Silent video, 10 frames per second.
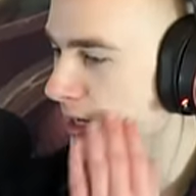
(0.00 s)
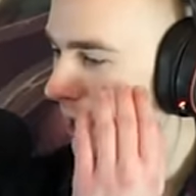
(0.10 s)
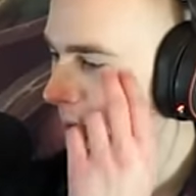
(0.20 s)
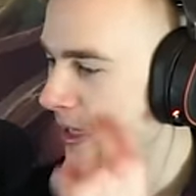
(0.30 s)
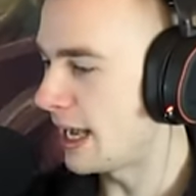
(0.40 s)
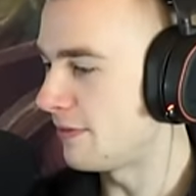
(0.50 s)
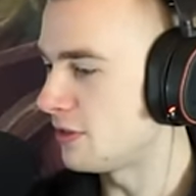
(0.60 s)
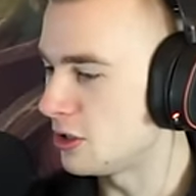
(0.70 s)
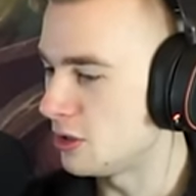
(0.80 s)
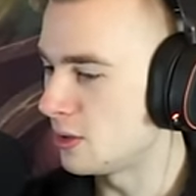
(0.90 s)
now what I have
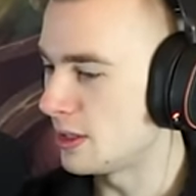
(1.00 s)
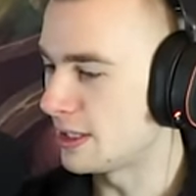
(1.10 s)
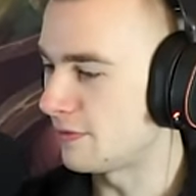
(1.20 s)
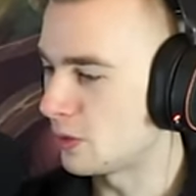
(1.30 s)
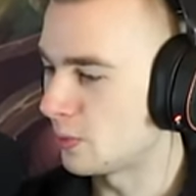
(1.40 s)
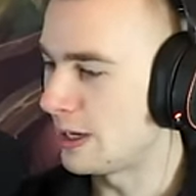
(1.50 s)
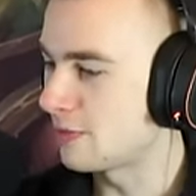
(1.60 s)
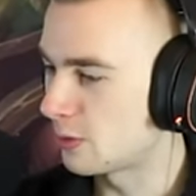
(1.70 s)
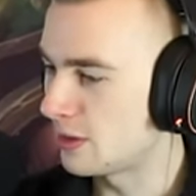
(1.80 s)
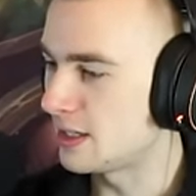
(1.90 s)
to do is I have to
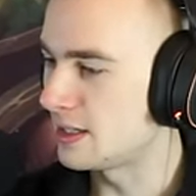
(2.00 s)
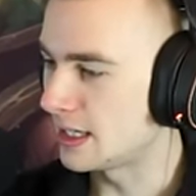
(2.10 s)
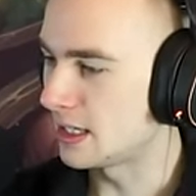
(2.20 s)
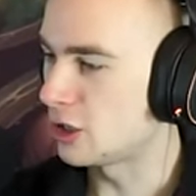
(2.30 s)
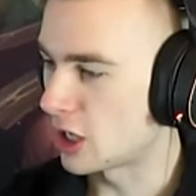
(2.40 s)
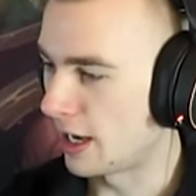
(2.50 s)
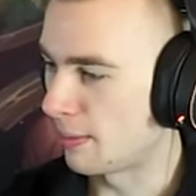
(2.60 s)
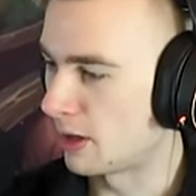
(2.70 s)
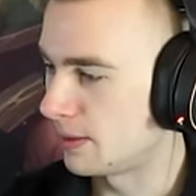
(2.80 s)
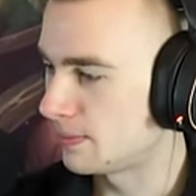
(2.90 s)
wait for this to get a chime
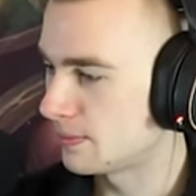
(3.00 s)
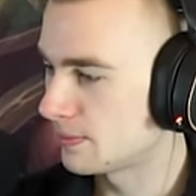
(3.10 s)
on it.